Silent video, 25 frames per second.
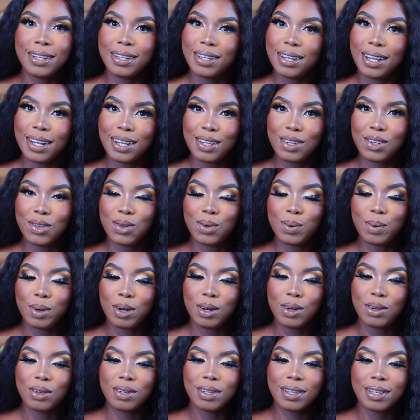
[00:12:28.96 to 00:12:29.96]
Did I do
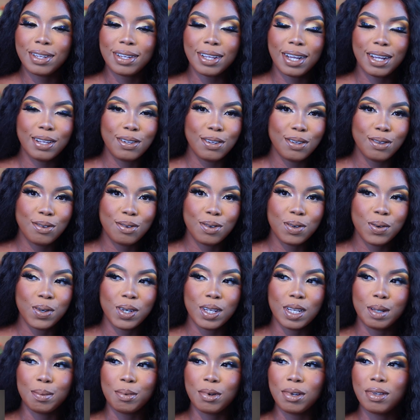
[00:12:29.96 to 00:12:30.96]
well? Did I not do
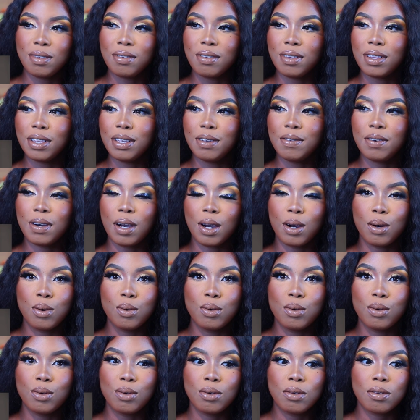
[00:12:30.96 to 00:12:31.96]
well? I'm going to leave her
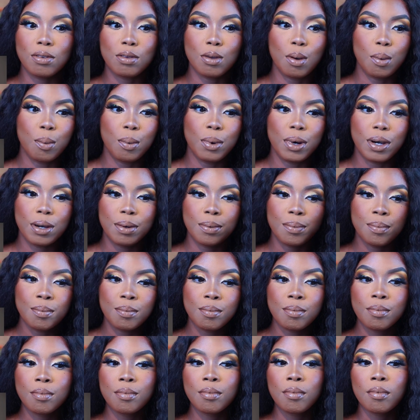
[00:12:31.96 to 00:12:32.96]
own look somewhere
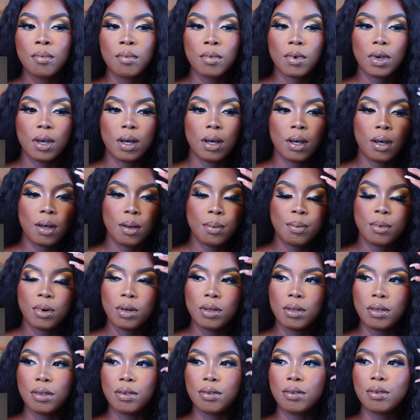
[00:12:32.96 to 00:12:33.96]

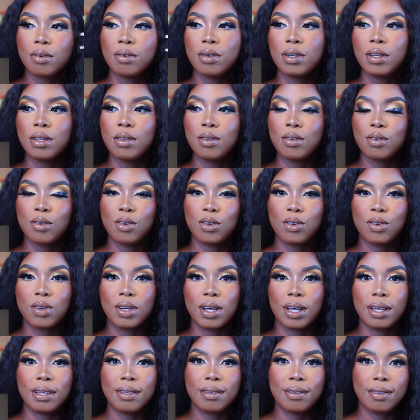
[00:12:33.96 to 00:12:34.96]
on the screen so you
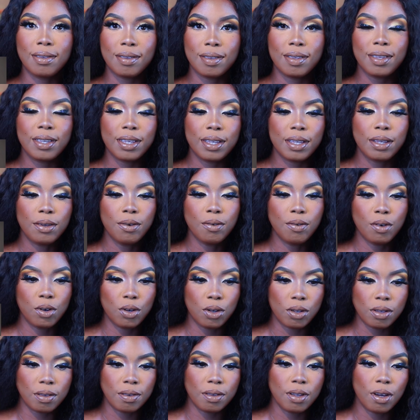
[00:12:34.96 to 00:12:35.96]
can see
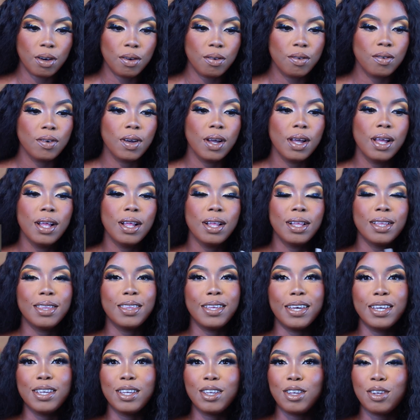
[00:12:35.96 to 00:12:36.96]
for yourself.
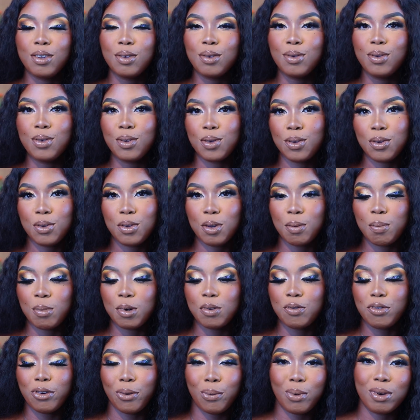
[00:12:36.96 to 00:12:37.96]
Thank you so
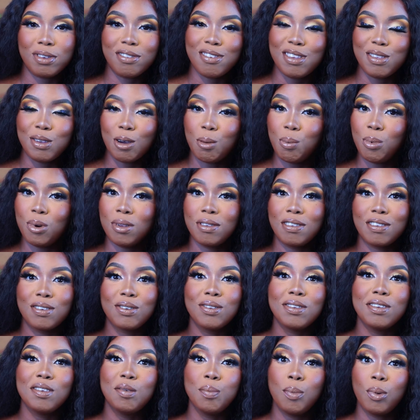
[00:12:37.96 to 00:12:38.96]
much for watching up
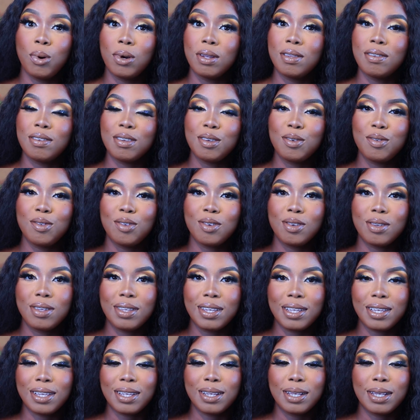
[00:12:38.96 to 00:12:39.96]
until this point. If you
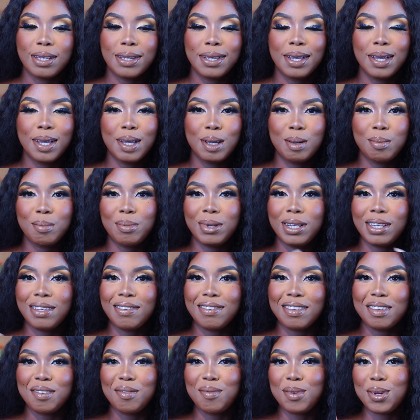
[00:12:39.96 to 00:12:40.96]
did,
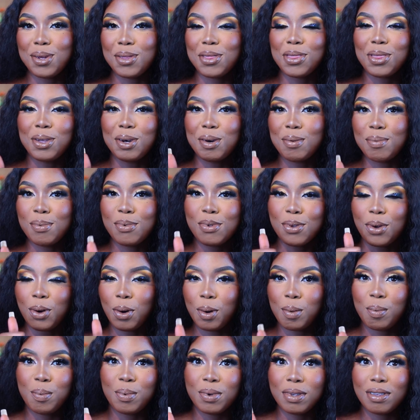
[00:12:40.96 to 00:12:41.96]
please give me a thumbs
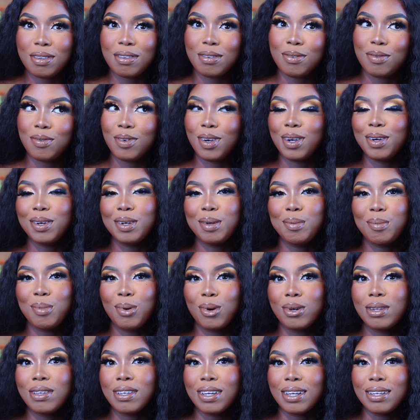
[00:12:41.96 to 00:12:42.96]
up. It's very
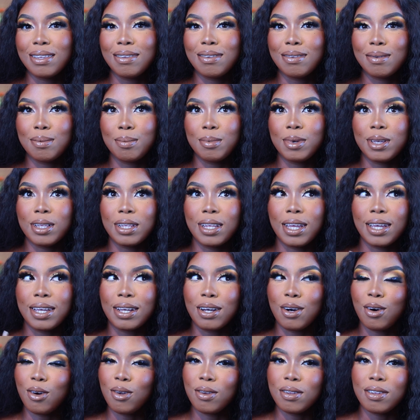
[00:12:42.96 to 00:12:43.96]
important to me,
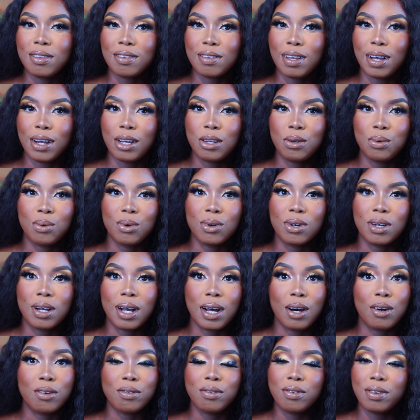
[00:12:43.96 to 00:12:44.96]
like all this hard
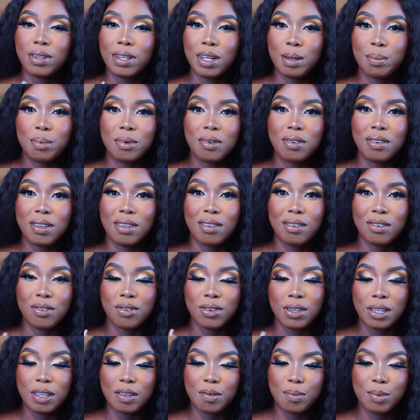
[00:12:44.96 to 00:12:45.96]
work. I would really appreciate
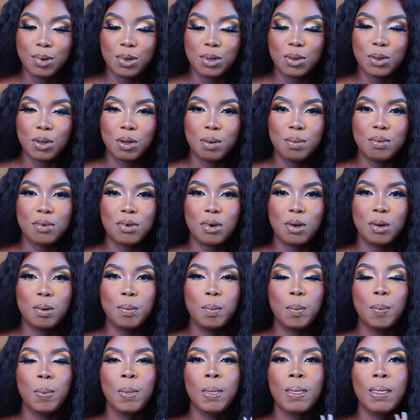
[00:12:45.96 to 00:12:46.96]
if you give me a thumbs
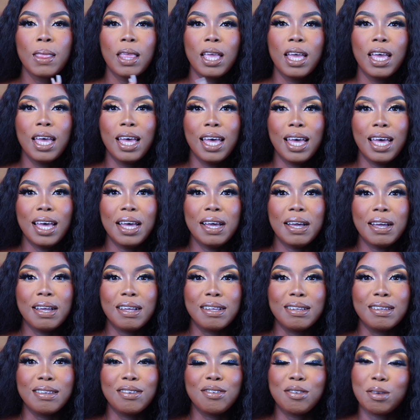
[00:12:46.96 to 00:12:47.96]
up
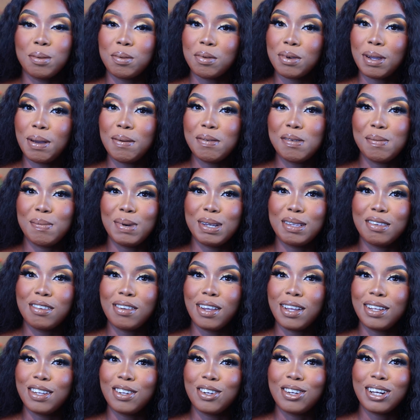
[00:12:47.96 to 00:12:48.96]
and subscribe to my
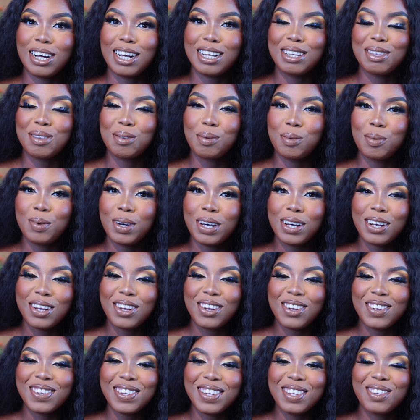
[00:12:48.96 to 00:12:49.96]
channel as
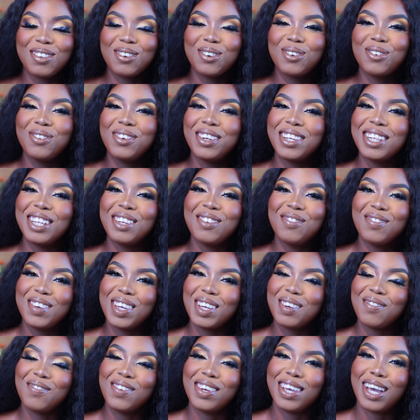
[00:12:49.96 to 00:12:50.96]
well. It will
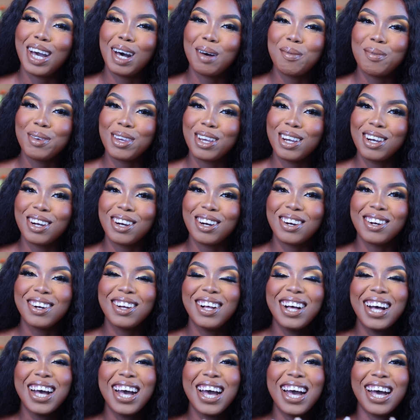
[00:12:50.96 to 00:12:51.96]
really make me happy,
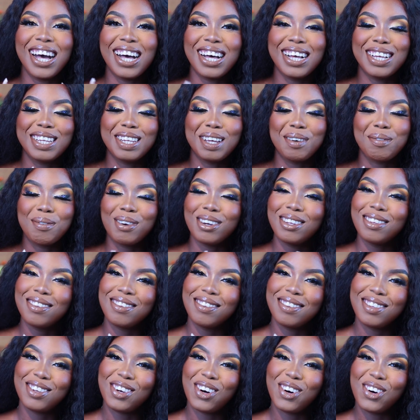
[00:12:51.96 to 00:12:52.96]
girl. And I'm going
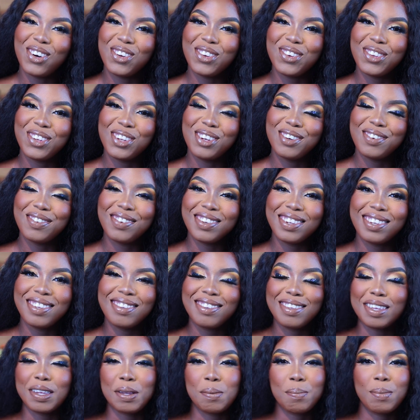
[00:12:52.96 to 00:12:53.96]
to see all you
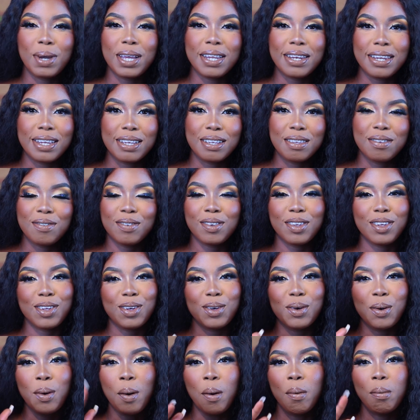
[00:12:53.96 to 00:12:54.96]
lovelies in my next
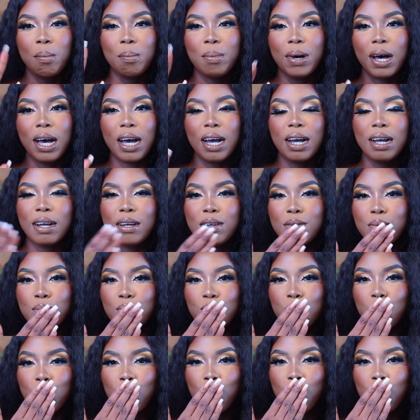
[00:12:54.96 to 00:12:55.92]
video. Bye.